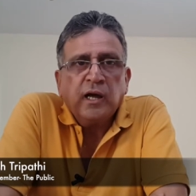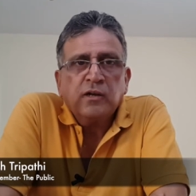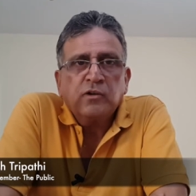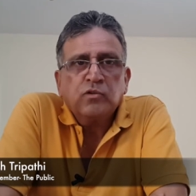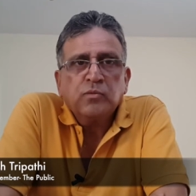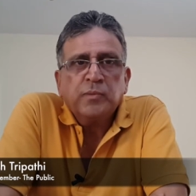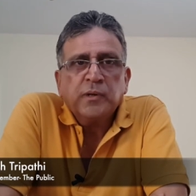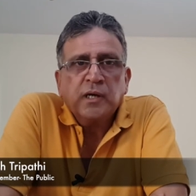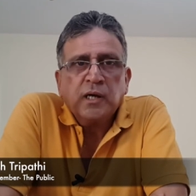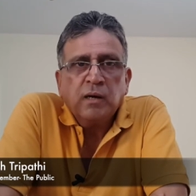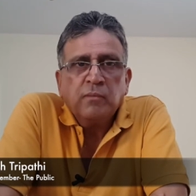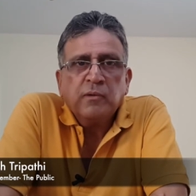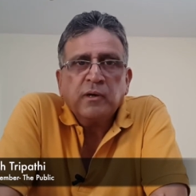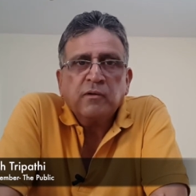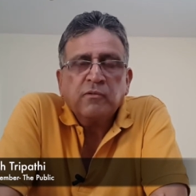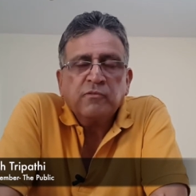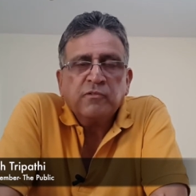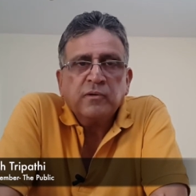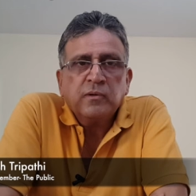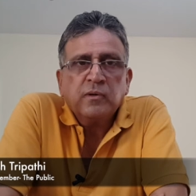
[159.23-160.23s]
and to become
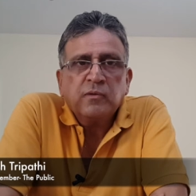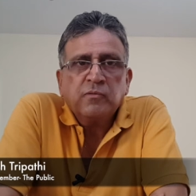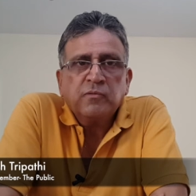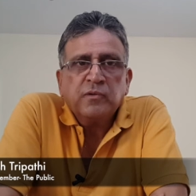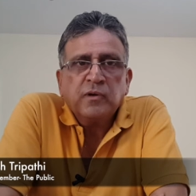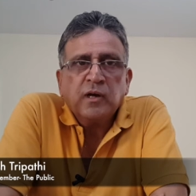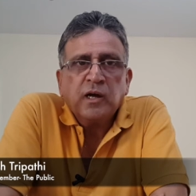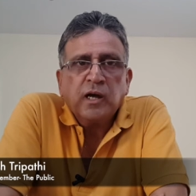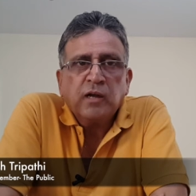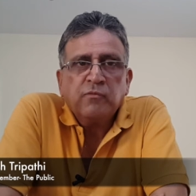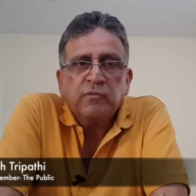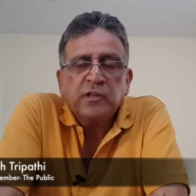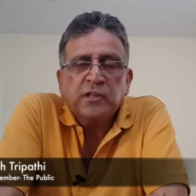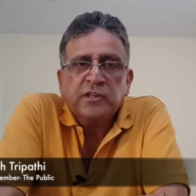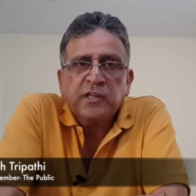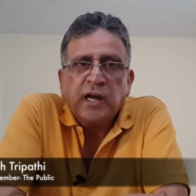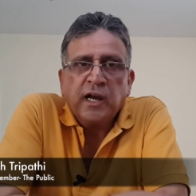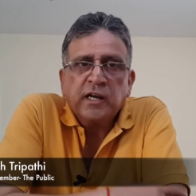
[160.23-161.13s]
a and with